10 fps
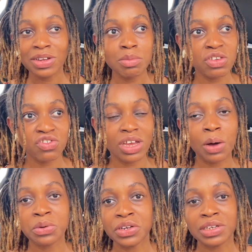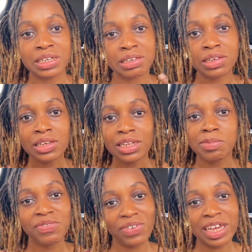Oh, let me shower. Let
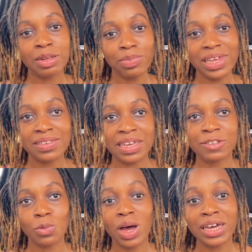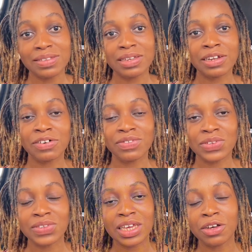me find a place that's quiet enough
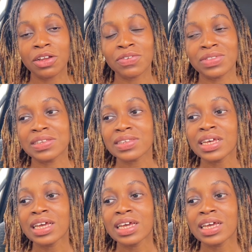to take all of this.